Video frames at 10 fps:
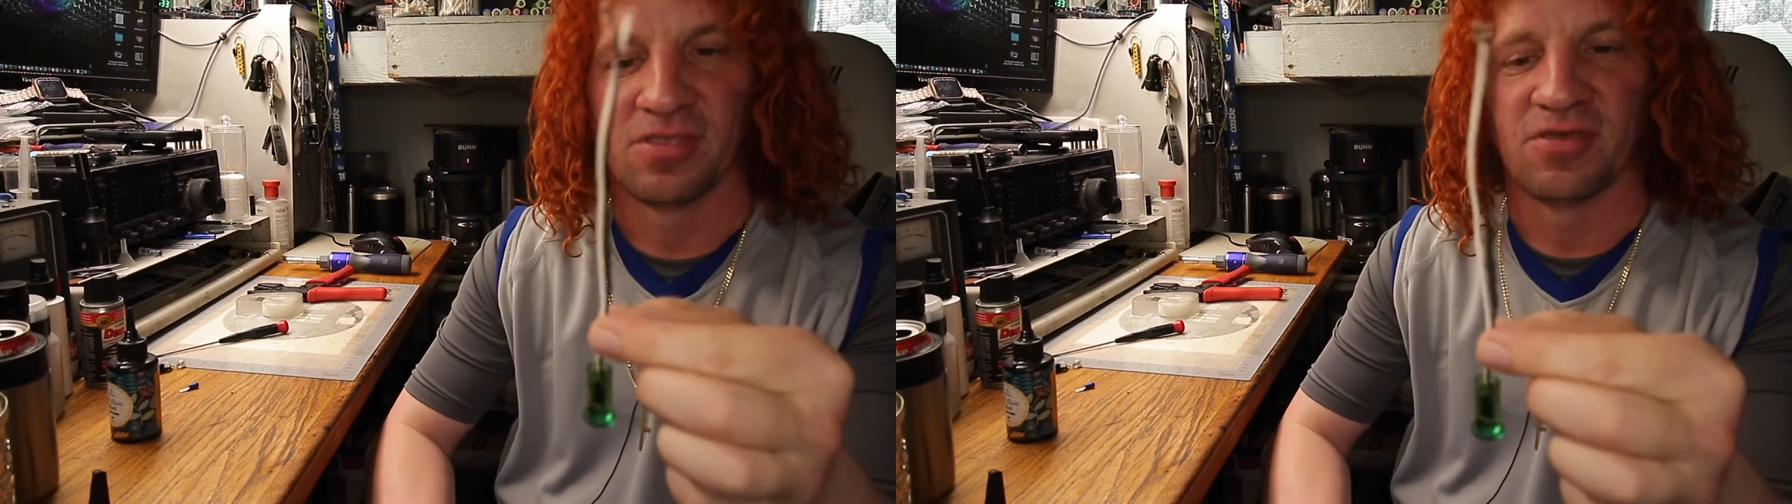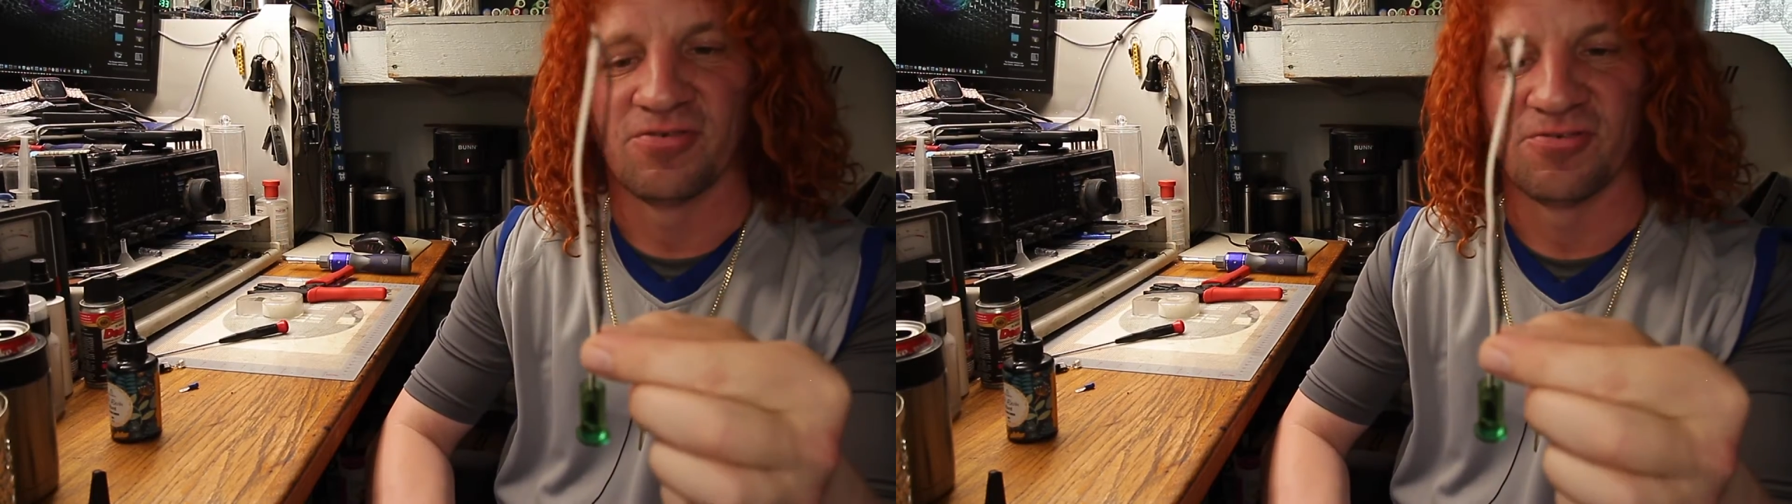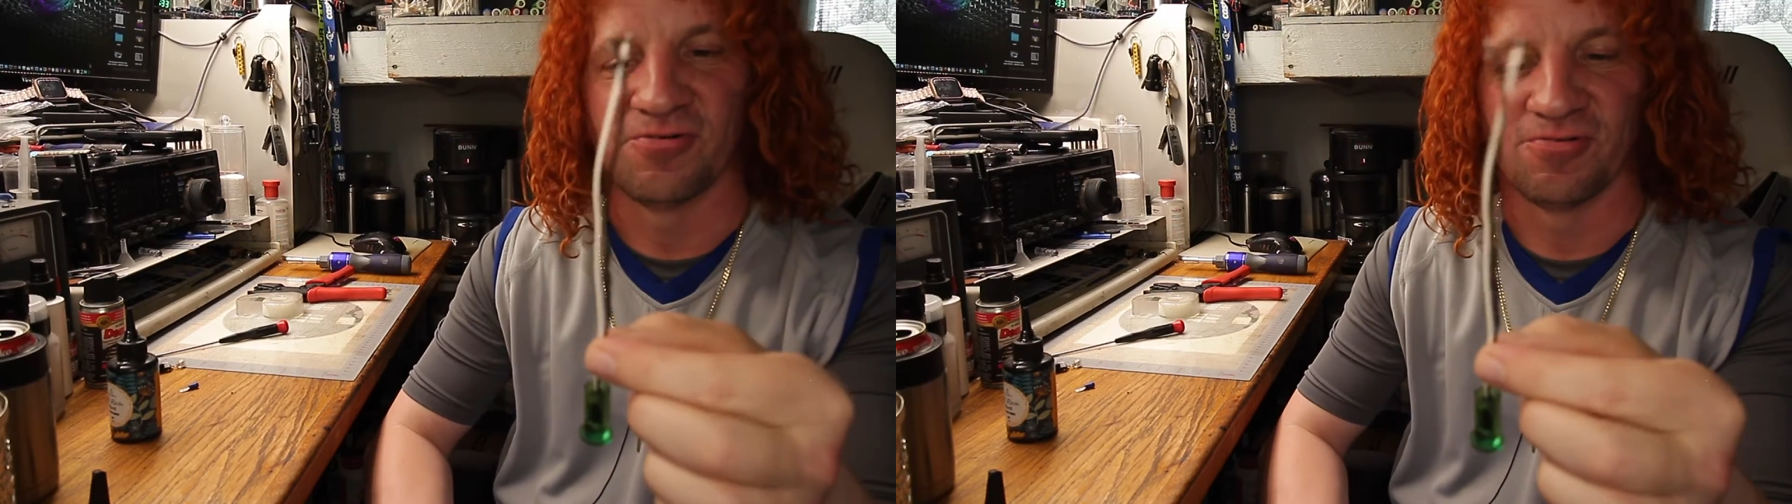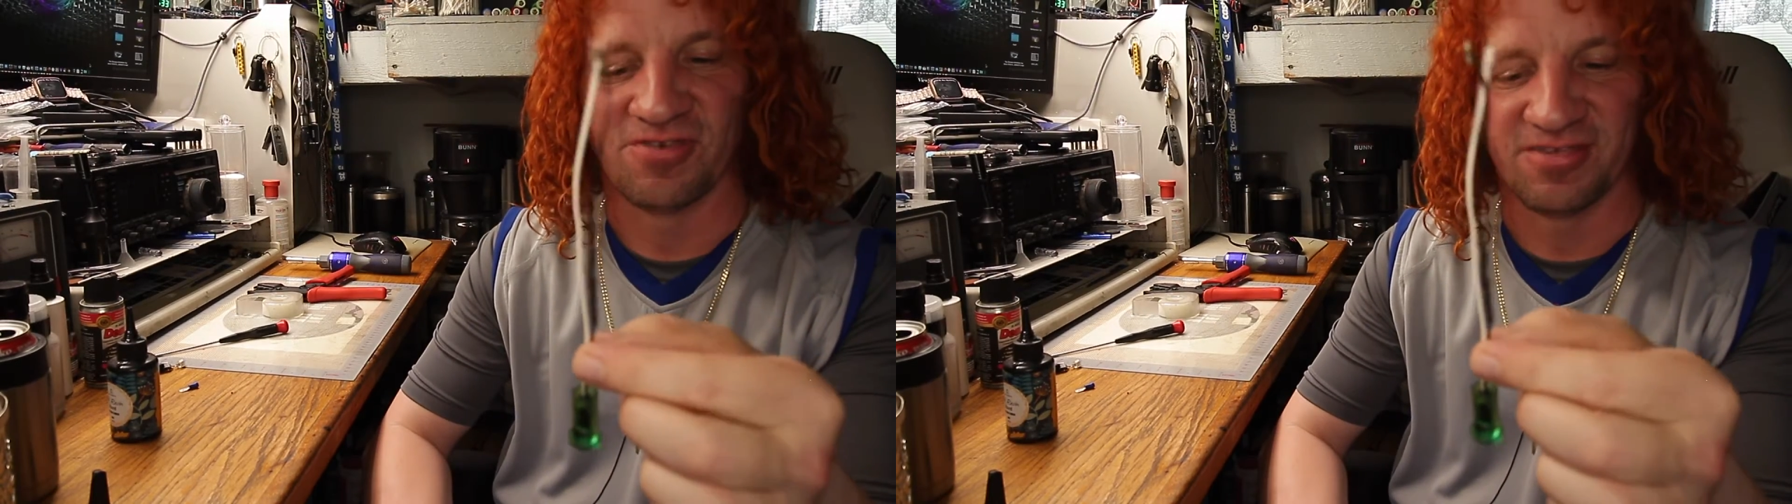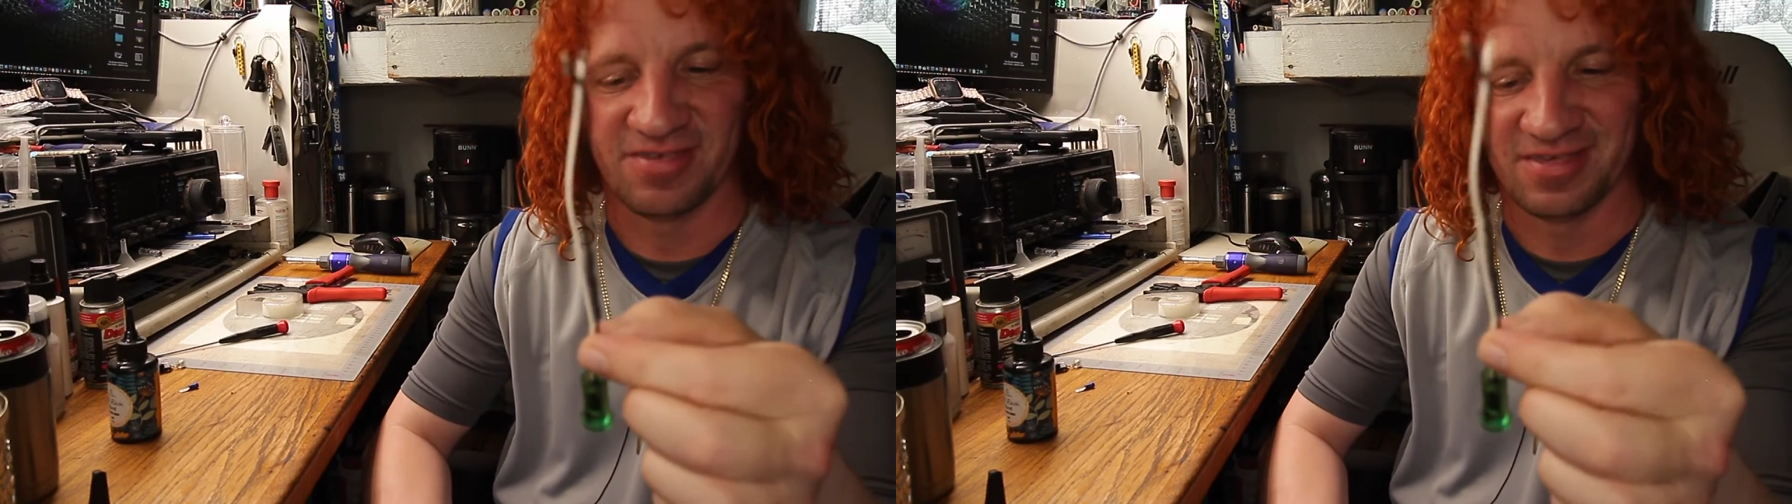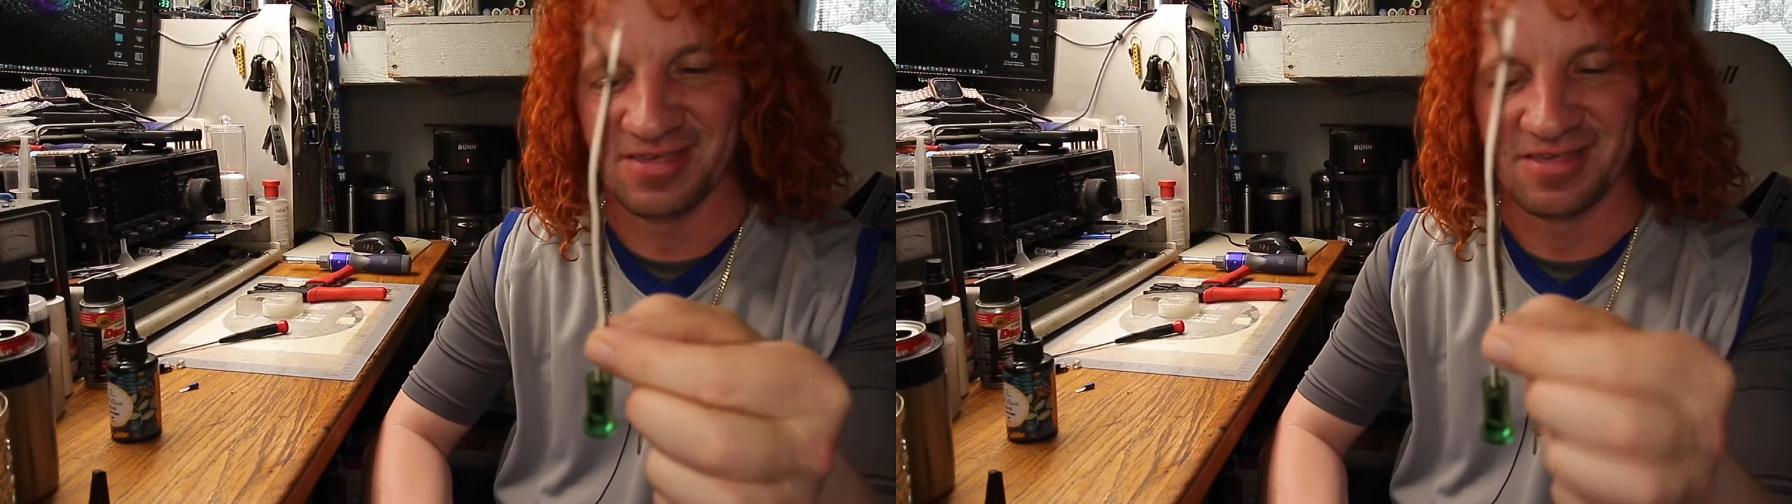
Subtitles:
So since this